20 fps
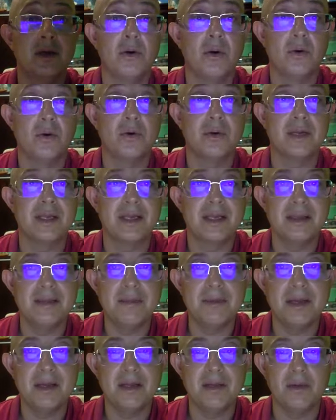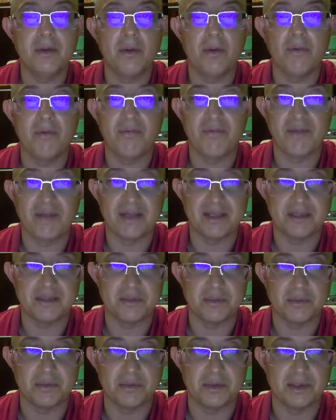Only email or
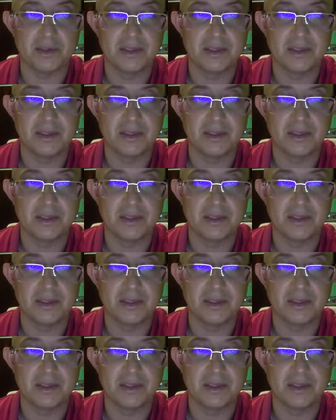Facebook.